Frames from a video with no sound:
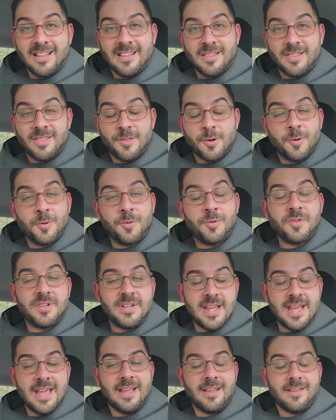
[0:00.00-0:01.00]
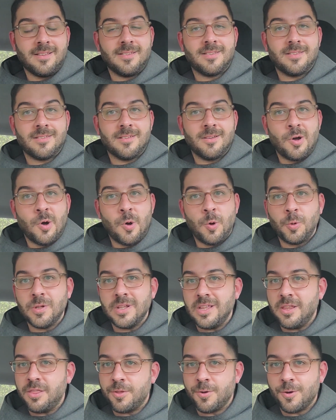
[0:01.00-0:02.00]
those days,
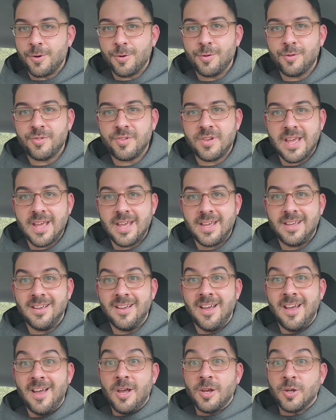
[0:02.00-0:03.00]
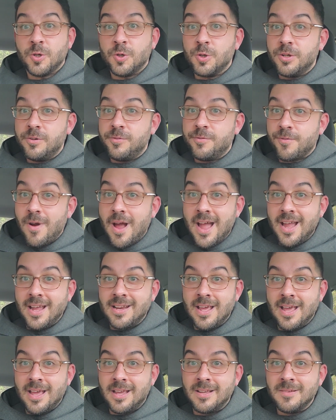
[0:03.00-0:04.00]
Holy Thursday, Good
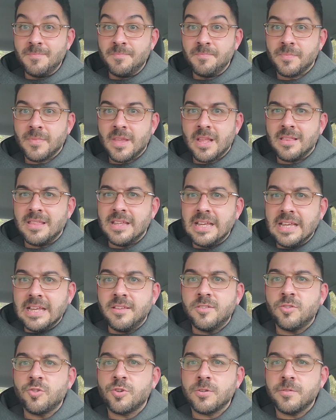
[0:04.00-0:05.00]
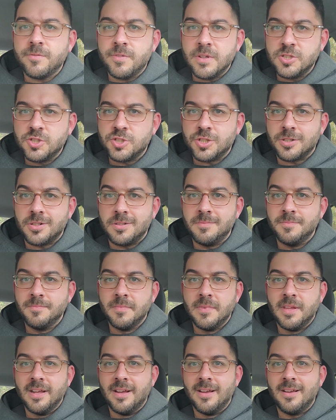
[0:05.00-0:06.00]
Friday, the Easter Vigil,
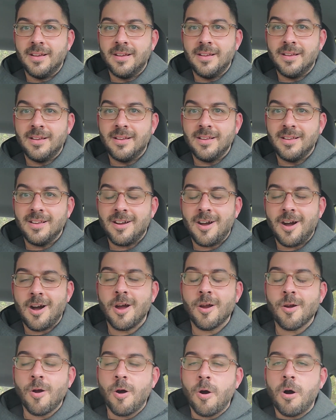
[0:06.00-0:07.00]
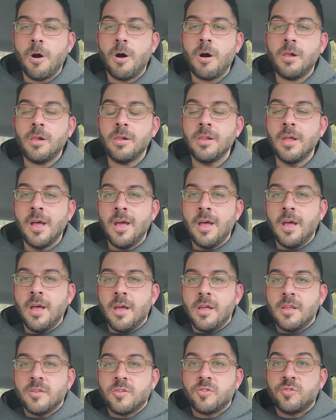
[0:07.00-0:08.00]
are all
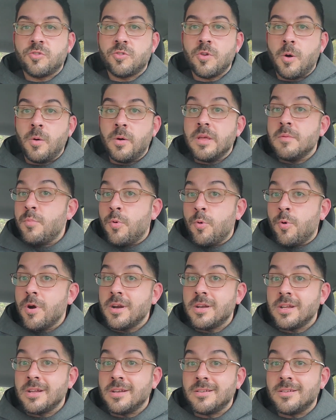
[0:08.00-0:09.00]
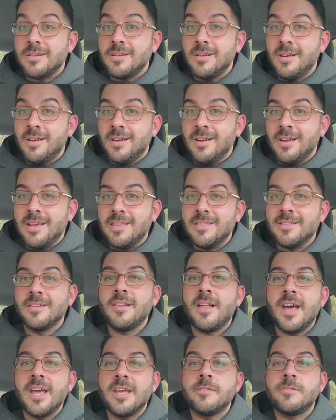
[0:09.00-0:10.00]
so important in the
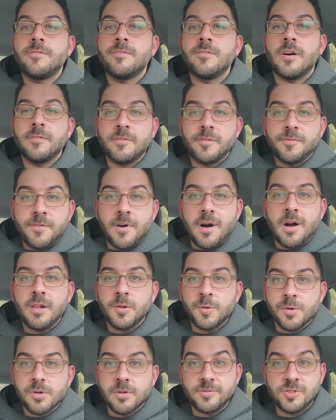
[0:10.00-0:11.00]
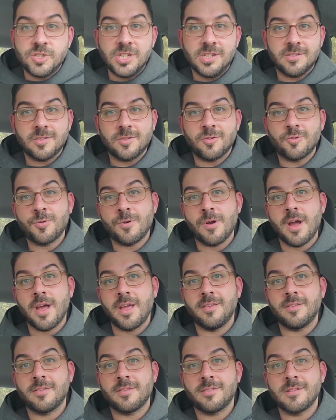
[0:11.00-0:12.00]
life of a follower of Jesus
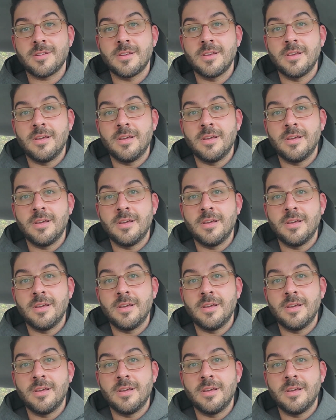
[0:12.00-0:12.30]
Christ.